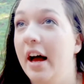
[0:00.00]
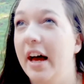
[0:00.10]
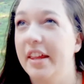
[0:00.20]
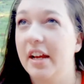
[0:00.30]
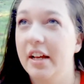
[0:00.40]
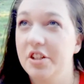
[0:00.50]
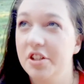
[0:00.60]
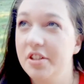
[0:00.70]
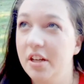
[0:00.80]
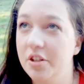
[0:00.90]
I think I
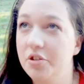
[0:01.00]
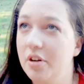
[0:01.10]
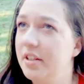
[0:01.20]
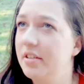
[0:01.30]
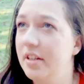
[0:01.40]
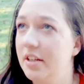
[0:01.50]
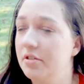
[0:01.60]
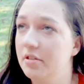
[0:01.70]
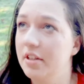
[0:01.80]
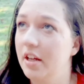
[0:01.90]
just did a stress test
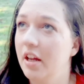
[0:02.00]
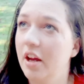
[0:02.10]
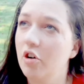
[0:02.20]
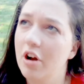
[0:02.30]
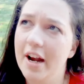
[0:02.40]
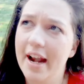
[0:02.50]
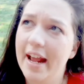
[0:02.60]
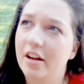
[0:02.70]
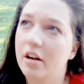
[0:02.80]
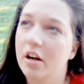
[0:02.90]
or an
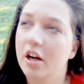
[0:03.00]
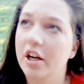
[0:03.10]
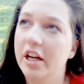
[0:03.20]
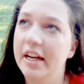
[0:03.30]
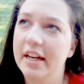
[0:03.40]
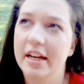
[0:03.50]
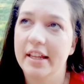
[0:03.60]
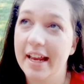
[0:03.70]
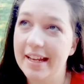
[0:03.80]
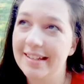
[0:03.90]
echo and
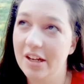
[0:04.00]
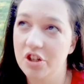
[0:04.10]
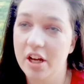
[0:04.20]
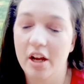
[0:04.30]
another ECG.